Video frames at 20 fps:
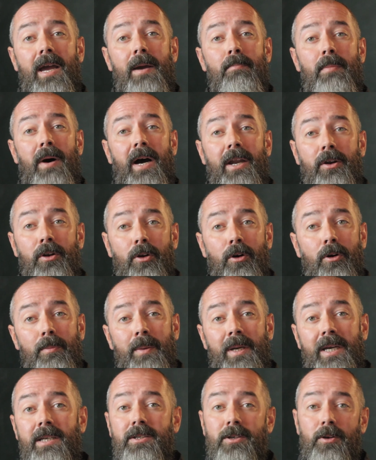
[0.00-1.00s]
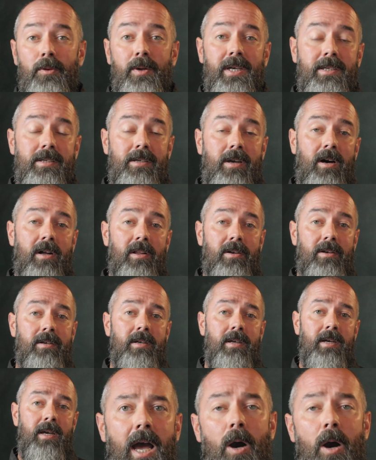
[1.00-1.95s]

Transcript: am by no means a Greek scholar.